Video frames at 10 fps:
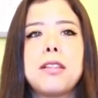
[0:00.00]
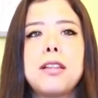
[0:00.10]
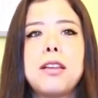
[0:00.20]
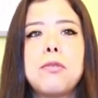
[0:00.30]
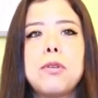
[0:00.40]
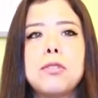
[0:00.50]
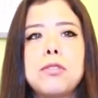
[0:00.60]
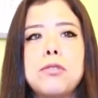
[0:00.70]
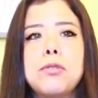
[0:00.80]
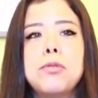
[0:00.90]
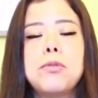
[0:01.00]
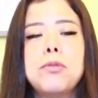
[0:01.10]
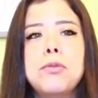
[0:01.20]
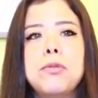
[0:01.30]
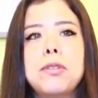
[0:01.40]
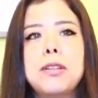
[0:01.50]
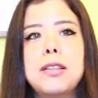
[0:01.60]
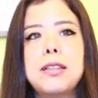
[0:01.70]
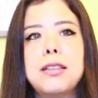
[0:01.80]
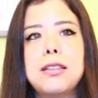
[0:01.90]
that I wanted to
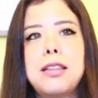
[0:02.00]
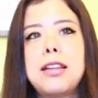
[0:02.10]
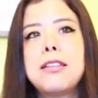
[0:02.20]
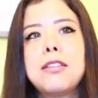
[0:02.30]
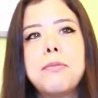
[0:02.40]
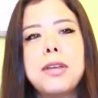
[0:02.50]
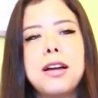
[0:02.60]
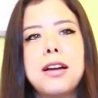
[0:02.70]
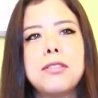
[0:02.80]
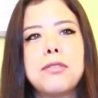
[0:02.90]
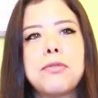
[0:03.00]
let it behind.